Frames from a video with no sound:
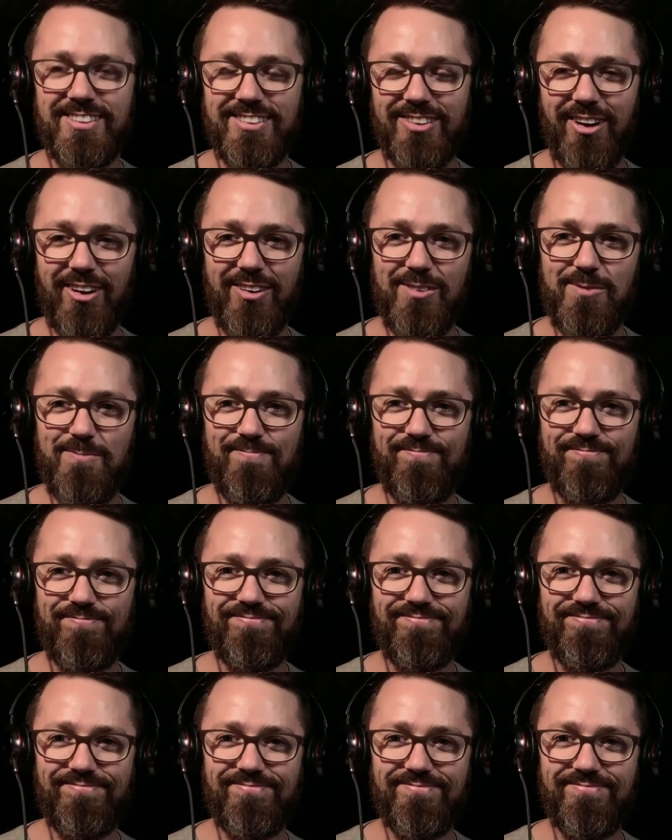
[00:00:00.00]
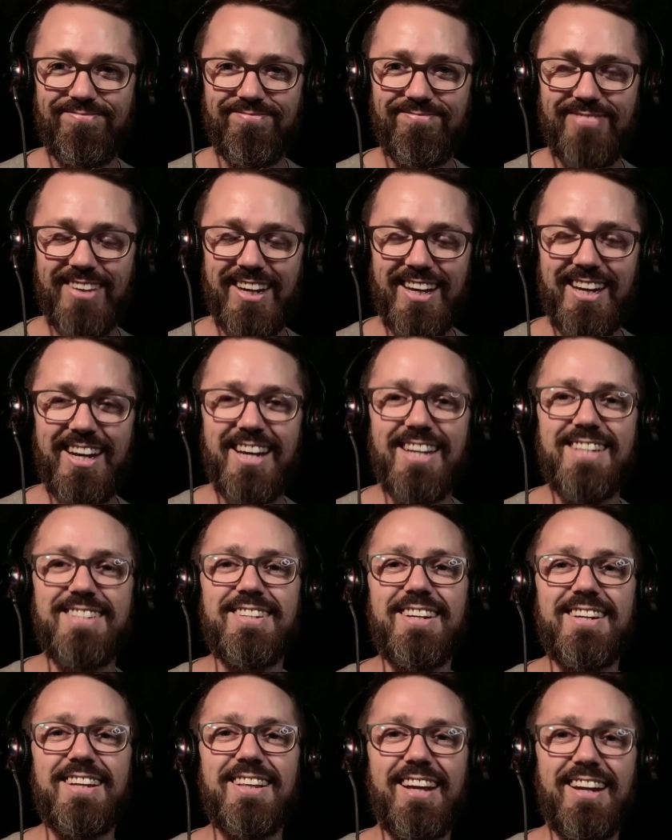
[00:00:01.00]
So,
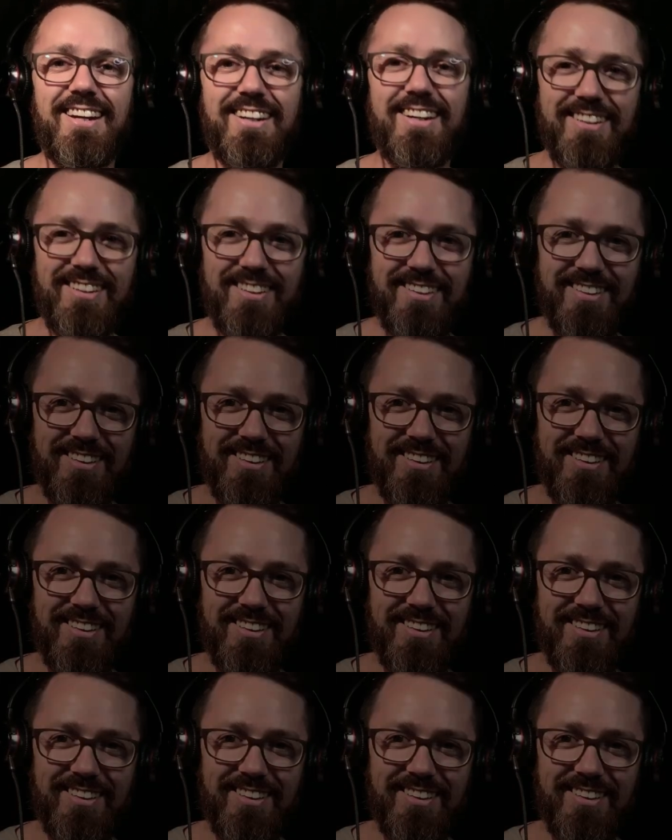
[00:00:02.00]
see you then.